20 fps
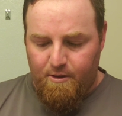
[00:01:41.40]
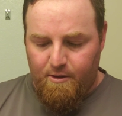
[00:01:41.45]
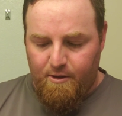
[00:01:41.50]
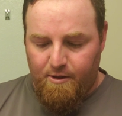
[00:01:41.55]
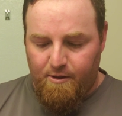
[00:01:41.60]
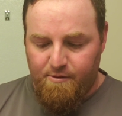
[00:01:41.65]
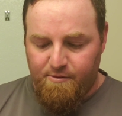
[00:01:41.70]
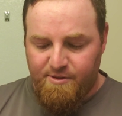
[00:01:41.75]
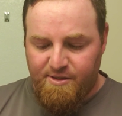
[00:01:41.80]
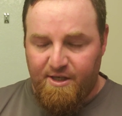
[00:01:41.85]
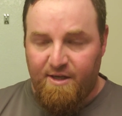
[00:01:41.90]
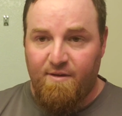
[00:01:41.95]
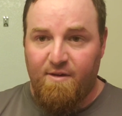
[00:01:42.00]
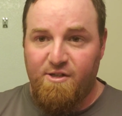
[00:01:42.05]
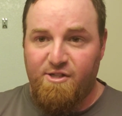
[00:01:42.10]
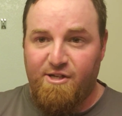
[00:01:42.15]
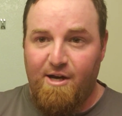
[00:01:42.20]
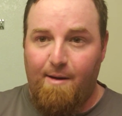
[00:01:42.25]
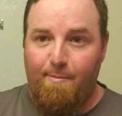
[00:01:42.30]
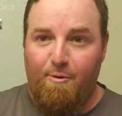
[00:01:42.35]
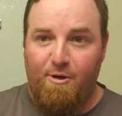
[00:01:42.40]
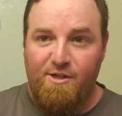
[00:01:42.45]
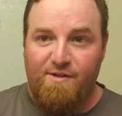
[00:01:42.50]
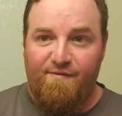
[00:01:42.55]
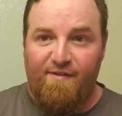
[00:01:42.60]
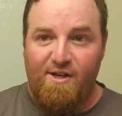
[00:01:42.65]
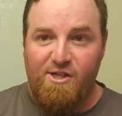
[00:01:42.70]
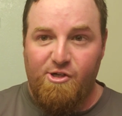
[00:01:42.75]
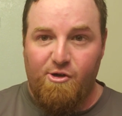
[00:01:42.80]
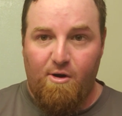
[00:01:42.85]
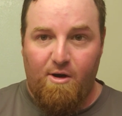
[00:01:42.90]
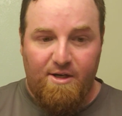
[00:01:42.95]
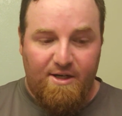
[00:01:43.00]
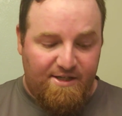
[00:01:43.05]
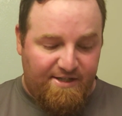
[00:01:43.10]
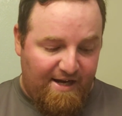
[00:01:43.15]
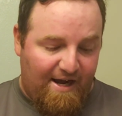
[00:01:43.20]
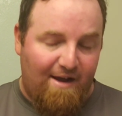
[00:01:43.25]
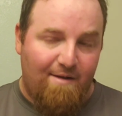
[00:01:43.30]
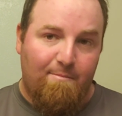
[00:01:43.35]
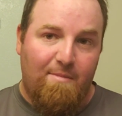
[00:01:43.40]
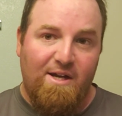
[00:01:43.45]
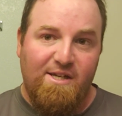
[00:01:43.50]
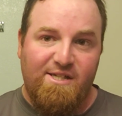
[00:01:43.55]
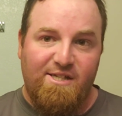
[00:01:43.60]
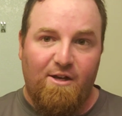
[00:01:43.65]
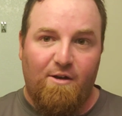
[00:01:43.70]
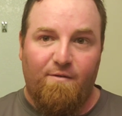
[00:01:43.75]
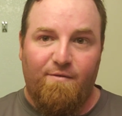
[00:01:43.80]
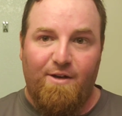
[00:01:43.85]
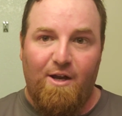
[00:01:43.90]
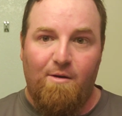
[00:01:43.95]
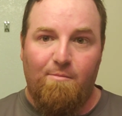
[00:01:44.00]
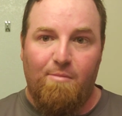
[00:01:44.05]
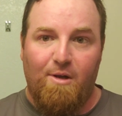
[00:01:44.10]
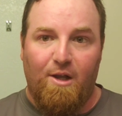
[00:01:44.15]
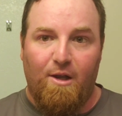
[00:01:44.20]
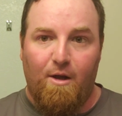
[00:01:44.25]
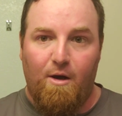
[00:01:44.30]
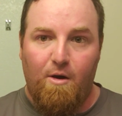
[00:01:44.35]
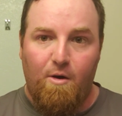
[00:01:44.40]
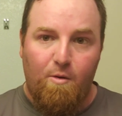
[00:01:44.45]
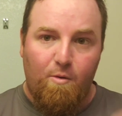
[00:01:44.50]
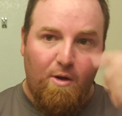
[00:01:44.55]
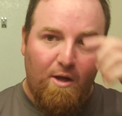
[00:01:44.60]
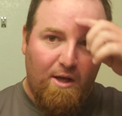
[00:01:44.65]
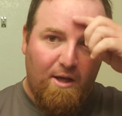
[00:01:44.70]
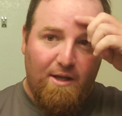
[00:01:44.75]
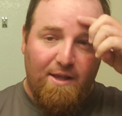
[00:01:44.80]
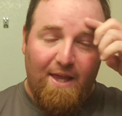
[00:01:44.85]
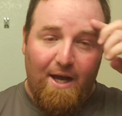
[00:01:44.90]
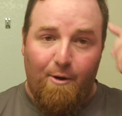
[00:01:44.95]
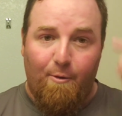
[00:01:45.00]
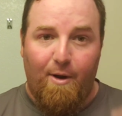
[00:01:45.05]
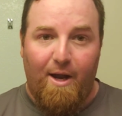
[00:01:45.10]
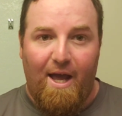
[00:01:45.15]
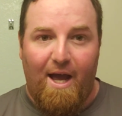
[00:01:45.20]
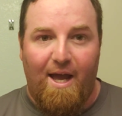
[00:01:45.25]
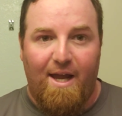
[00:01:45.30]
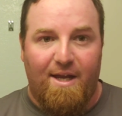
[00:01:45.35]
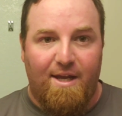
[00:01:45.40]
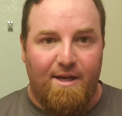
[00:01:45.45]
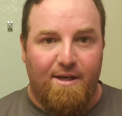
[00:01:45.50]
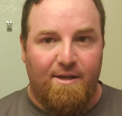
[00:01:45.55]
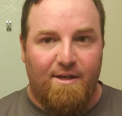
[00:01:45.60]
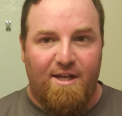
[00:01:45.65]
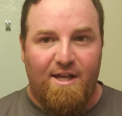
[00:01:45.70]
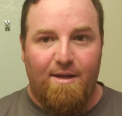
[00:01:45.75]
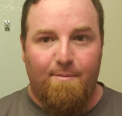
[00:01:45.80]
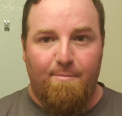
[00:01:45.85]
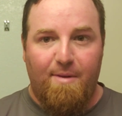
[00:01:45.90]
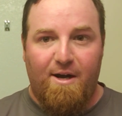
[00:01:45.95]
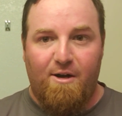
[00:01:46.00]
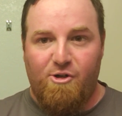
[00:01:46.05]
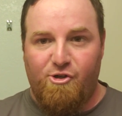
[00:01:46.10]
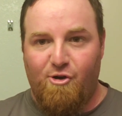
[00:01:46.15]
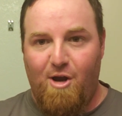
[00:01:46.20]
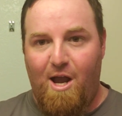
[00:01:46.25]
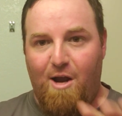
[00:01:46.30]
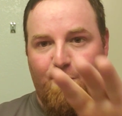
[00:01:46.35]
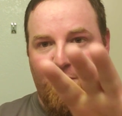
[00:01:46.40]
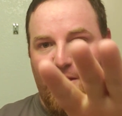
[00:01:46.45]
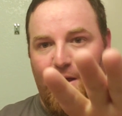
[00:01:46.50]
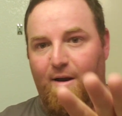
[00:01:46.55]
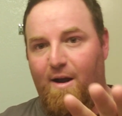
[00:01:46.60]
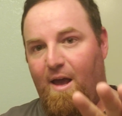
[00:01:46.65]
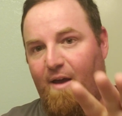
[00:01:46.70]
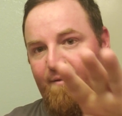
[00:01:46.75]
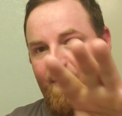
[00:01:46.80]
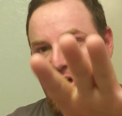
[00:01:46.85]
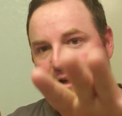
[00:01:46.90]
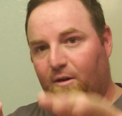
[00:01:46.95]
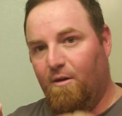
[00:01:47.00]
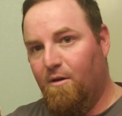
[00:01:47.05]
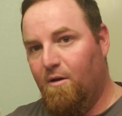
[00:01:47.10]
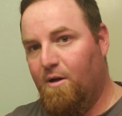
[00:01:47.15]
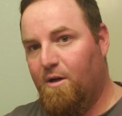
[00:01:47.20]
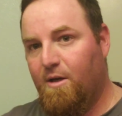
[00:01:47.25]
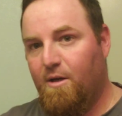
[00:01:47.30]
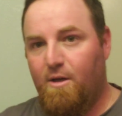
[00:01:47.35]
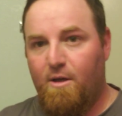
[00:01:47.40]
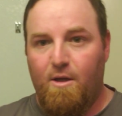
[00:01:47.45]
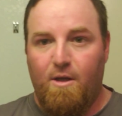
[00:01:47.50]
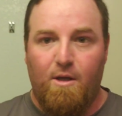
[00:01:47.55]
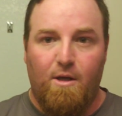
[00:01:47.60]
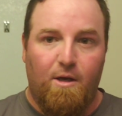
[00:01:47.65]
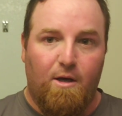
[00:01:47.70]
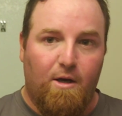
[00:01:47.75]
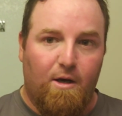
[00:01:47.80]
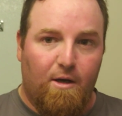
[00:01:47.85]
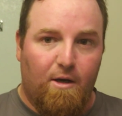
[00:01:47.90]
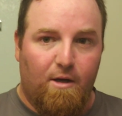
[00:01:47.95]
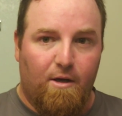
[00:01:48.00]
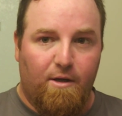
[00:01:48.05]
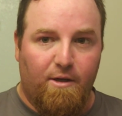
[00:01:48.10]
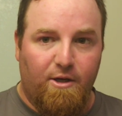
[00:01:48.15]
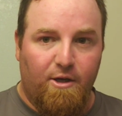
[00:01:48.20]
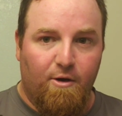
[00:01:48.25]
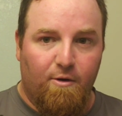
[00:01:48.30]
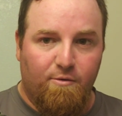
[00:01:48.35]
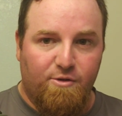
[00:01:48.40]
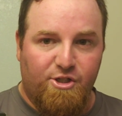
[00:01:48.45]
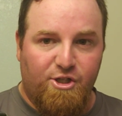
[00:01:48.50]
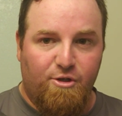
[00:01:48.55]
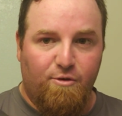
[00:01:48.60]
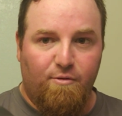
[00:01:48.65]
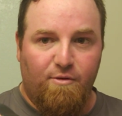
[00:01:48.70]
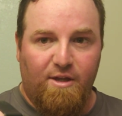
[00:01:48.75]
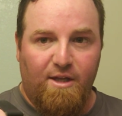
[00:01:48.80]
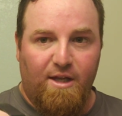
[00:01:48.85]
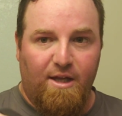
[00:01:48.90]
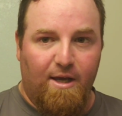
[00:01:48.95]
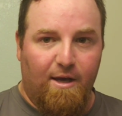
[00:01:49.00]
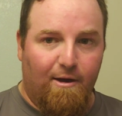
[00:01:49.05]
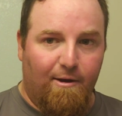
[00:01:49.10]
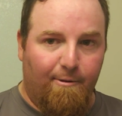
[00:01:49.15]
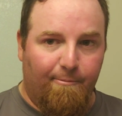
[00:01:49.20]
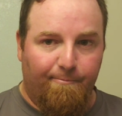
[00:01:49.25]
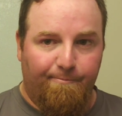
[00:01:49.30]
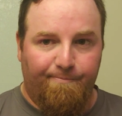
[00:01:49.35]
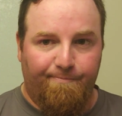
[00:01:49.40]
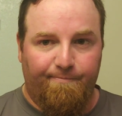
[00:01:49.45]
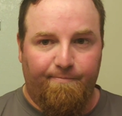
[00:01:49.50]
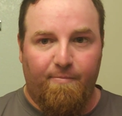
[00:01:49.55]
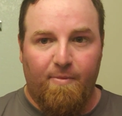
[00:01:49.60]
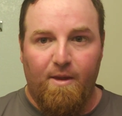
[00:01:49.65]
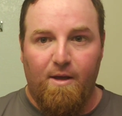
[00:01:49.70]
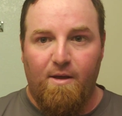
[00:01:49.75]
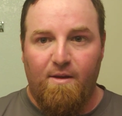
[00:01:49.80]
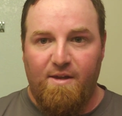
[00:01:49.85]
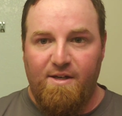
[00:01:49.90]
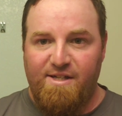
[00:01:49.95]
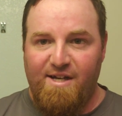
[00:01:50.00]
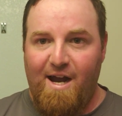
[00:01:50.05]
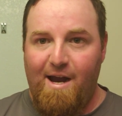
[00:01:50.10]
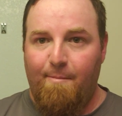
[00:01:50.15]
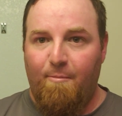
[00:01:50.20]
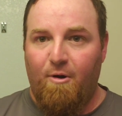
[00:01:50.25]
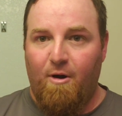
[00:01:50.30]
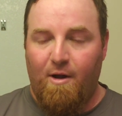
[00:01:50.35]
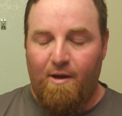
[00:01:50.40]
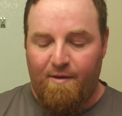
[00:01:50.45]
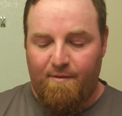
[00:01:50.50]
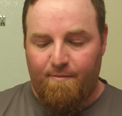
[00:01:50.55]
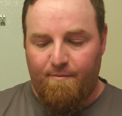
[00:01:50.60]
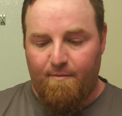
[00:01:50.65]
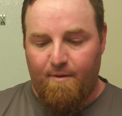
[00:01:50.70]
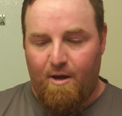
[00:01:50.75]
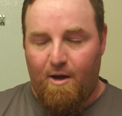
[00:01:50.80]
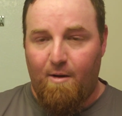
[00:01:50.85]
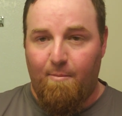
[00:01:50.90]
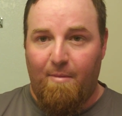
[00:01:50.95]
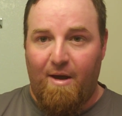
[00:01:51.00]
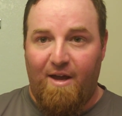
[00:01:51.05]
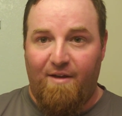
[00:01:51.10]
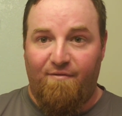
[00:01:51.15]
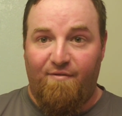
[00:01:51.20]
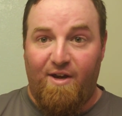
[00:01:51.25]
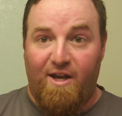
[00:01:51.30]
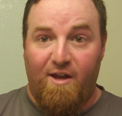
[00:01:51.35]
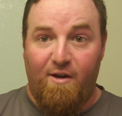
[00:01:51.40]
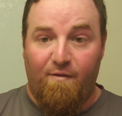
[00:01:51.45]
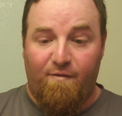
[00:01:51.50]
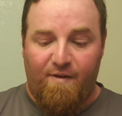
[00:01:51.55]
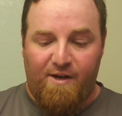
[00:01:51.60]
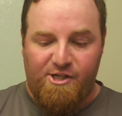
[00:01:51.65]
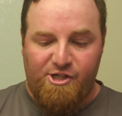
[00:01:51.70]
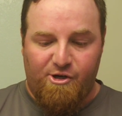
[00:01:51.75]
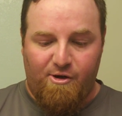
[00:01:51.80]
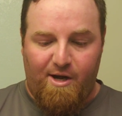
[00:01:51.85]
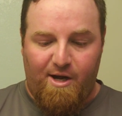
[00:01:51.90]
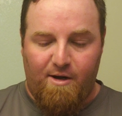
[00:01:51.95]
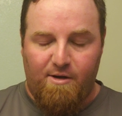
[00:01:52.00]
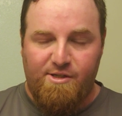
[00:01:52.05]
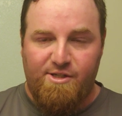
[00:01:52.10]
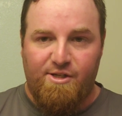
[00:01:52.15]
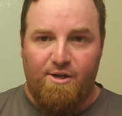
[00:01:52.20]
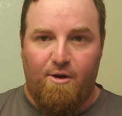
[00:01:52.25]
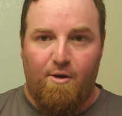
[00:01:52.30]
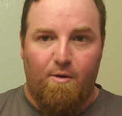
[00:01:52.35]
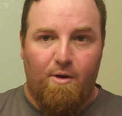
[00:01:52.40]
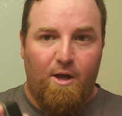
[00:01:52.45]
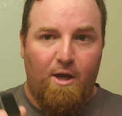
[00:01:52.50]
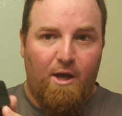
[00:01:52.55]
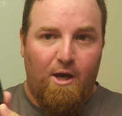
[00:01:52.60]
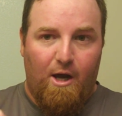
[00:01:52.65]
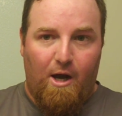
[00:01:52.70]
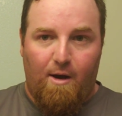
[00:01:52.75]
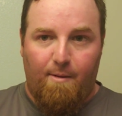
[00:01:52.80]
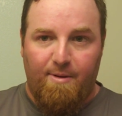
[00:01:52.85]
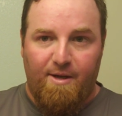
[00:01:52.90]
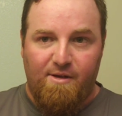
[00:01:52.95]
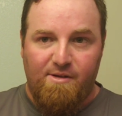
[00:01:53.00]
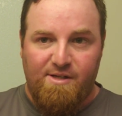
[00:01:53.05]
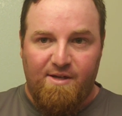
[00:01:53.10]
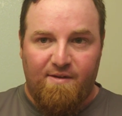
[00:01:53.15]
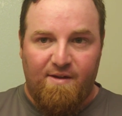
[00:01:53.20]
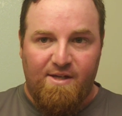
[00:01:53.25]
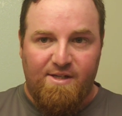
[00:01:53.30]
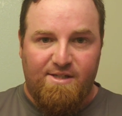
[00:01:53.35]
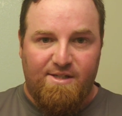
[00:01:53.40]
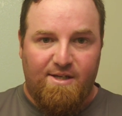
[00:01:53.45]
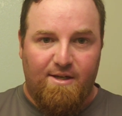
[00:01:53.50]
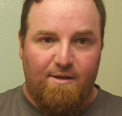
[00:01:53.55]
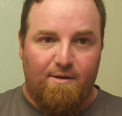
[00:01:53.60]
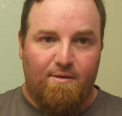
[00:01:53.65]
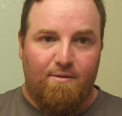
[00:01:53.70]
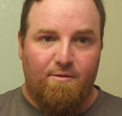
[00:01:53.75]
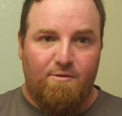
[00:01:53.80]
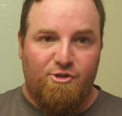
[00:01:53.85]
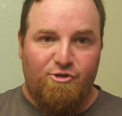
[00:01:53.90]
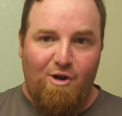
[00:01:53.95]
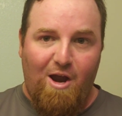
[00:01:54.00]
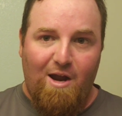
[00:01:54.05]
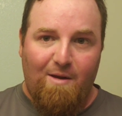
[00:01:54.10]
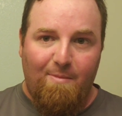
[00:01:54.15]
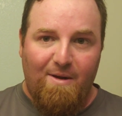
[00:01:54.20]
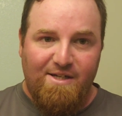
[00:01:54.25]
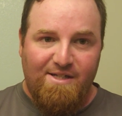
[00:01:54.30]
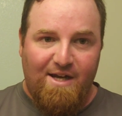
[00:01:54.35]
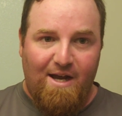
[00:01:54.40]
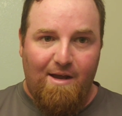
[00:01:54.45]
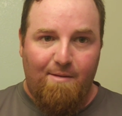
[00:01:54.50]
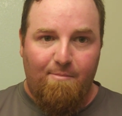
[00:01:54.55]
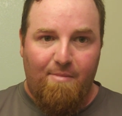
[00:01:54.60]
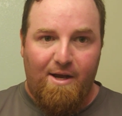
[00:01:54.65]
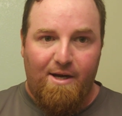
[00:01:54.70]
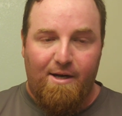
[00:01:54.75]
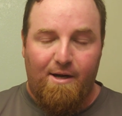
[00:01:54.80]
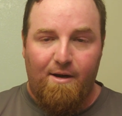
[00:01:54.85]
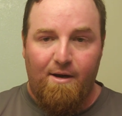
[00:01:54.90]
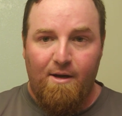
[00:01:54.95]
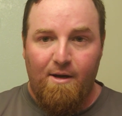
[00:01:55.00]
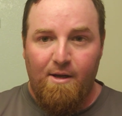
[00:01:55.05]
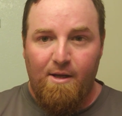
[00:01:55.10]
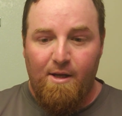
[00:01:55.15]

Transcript: using the stopwatch feature on to time myself down below. That way I can keep better track without having to look, to the timer on my video feature here. So I'll be using this to track my time better.